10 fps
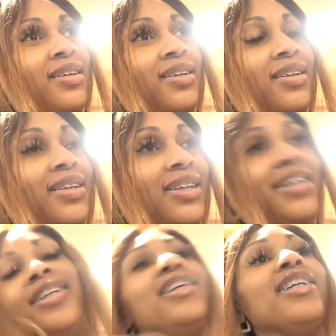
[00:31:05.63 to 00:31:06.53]

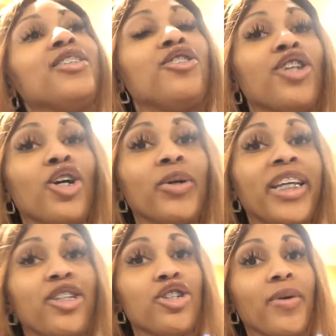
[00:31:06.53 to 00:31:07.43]
And his
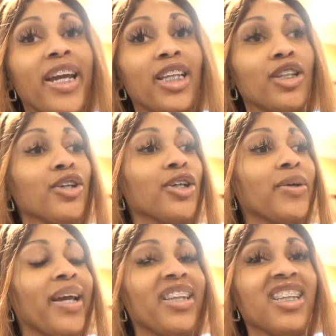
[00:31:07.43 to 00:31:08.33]
dirty trailer
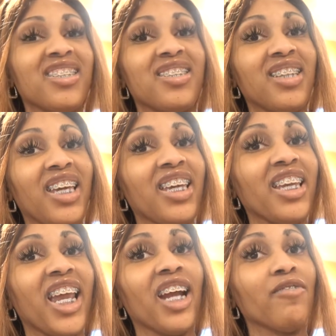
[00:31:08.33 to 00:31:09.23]
and the sink
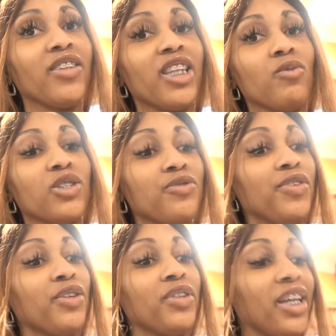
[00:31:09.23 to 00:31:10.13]
and everything was
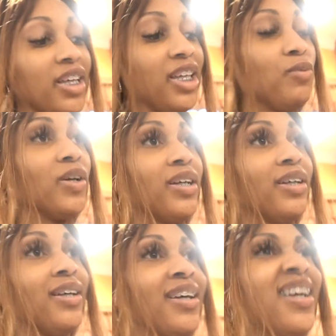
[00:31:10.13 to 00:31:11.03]
filthy.
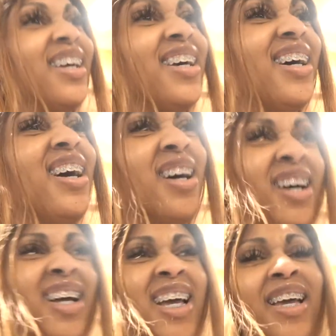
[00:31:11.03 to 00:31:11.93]
And
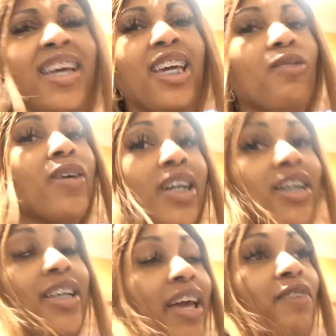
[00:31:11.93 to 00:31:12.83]
he would
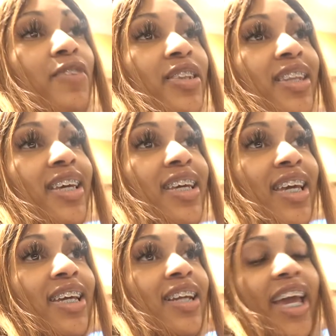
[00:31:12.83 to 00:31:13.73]
cook
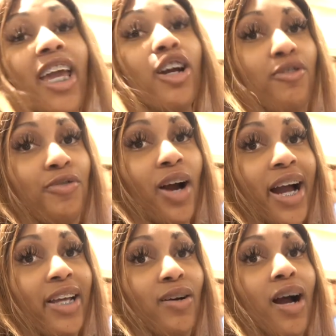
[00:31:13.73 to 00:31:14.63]
everything in an air
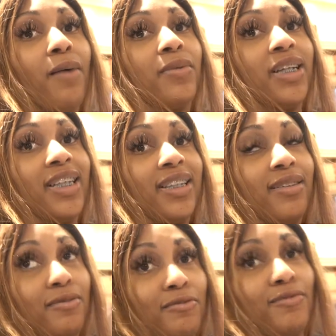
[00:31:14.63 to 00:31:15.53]
fryer. I'm going to
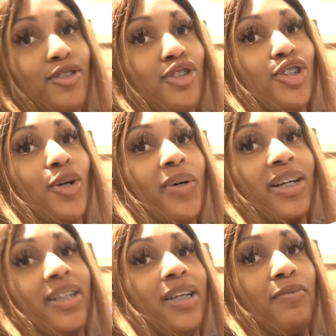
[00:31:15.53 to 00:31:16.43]
show a
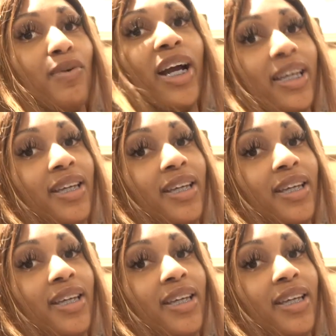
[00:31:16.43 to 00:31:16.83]
clip right